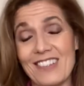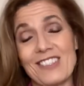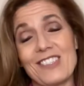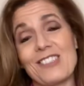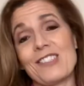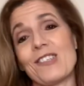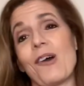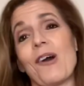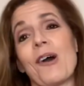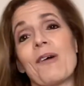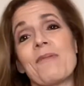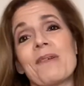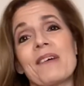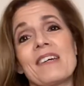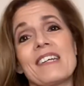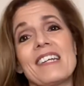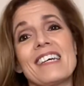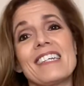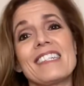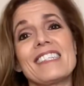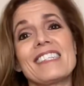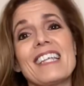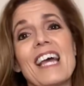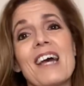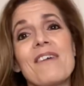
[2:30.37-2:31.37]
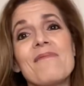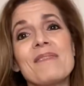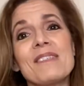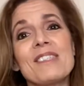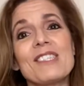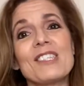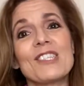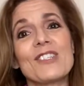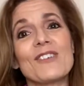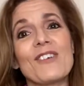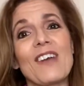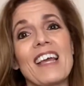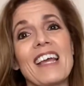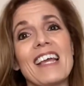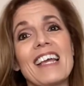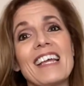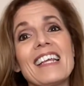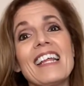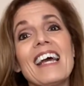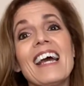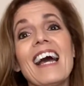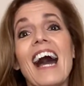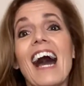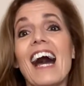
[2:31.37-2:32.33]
So I'm going to demonstrate